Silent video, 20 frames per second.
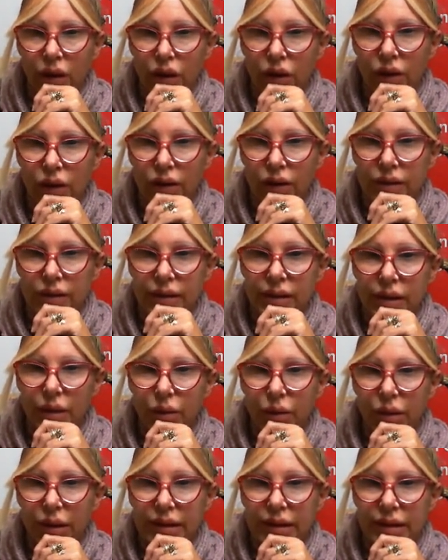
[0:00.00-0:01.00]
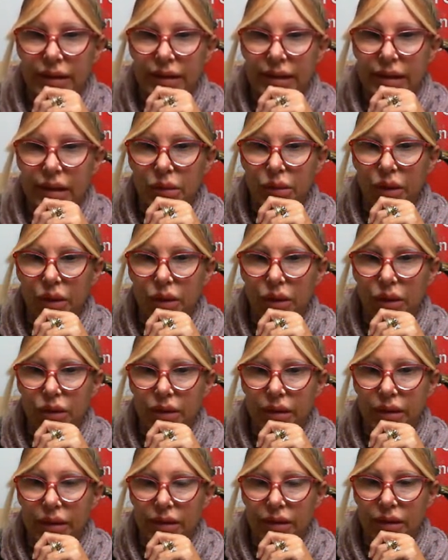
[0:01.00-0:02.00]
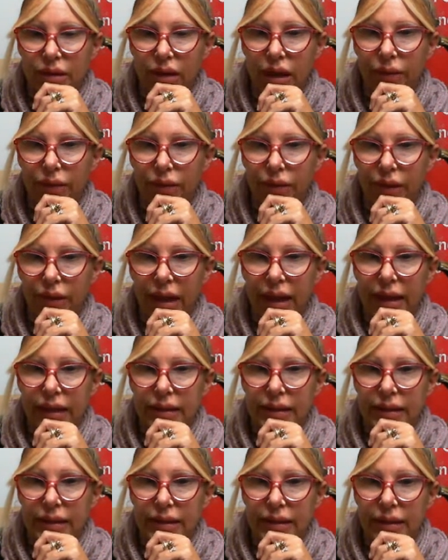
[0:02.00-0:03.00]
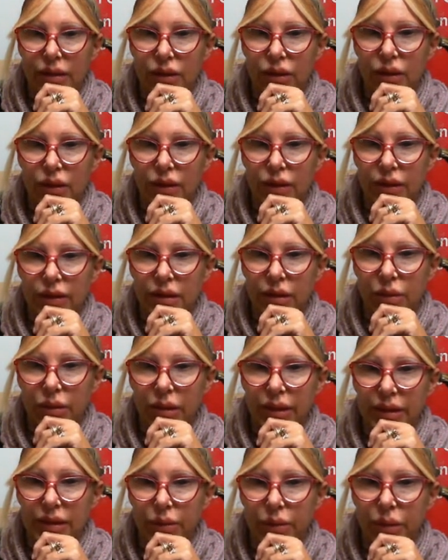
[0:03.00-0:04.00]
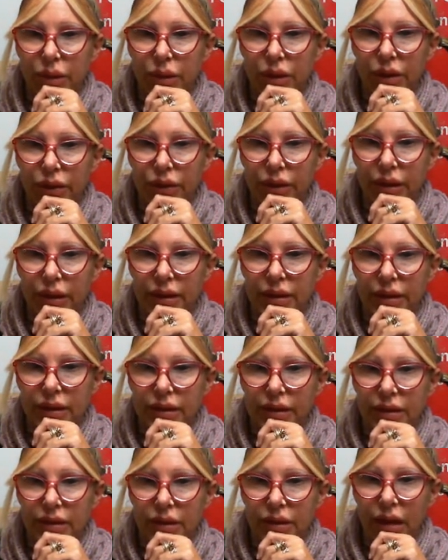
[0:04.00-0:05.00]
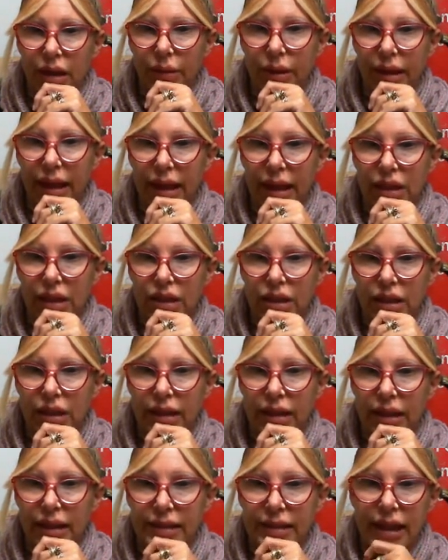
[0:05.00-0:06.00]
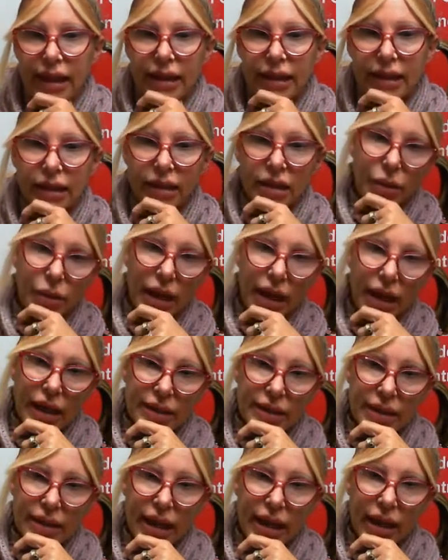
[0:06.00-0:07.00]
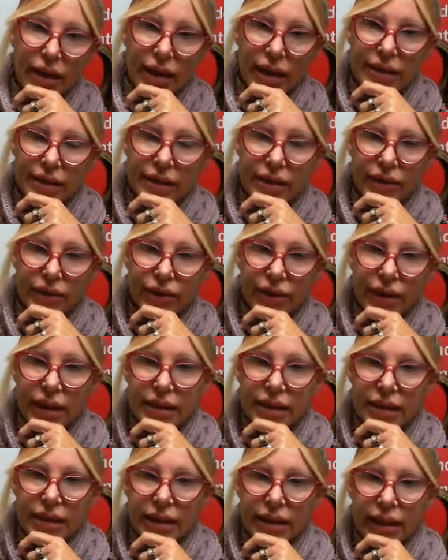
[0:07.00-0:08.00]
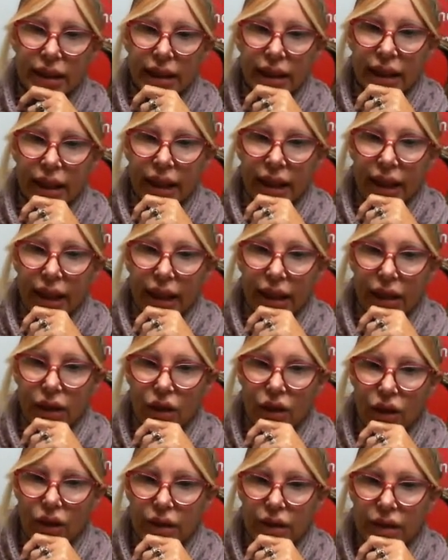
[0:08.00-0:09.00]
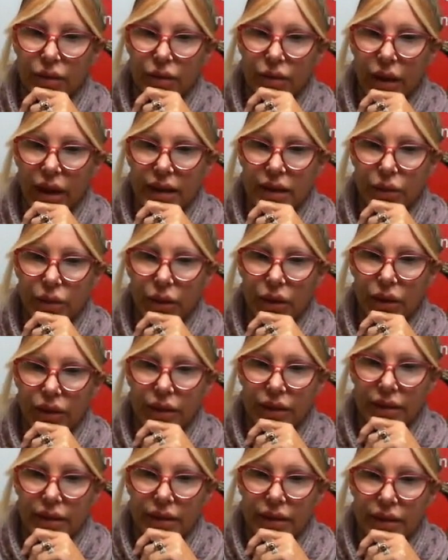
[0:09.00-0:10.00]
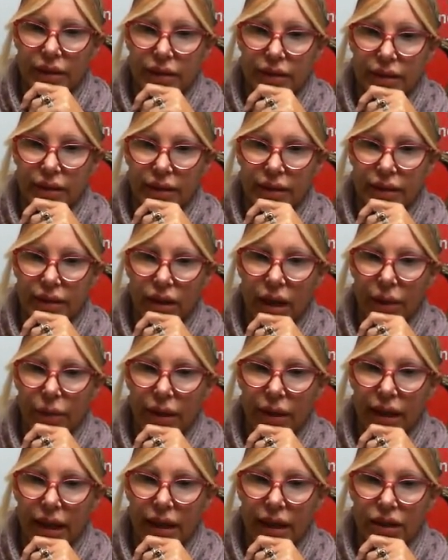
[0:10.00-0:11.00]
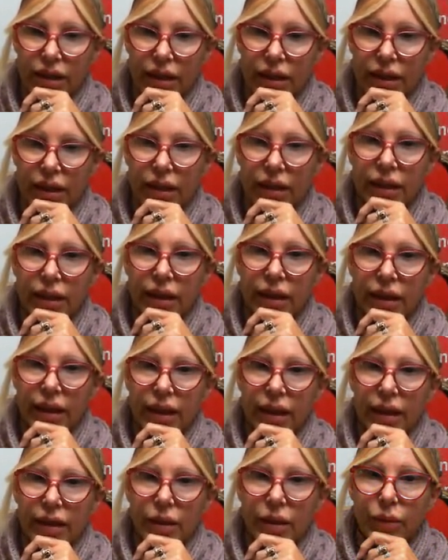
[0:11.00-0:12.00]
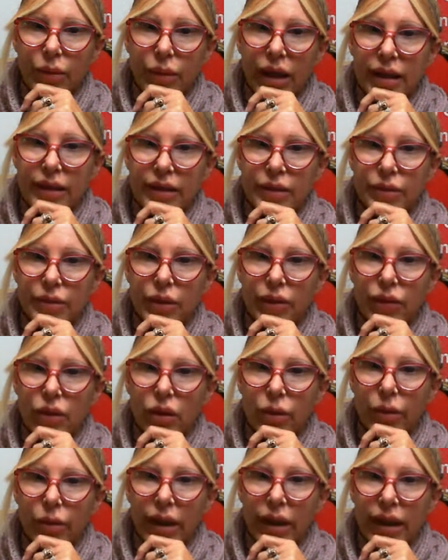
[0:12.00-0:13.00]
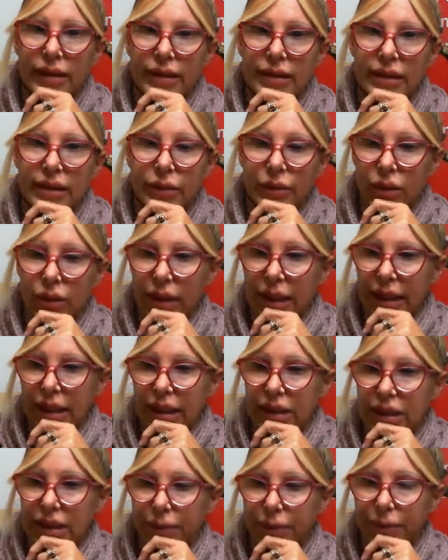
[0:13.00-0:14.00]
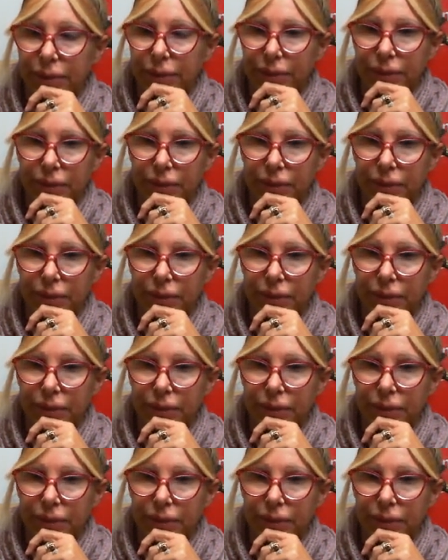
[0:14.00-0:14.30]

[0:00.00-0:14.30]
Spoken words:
uses the present simple to describe facts, uses the present perfect to describe an action that started in the past and now has an effect, and uses past perfect to describe an action in the past before a past simple action.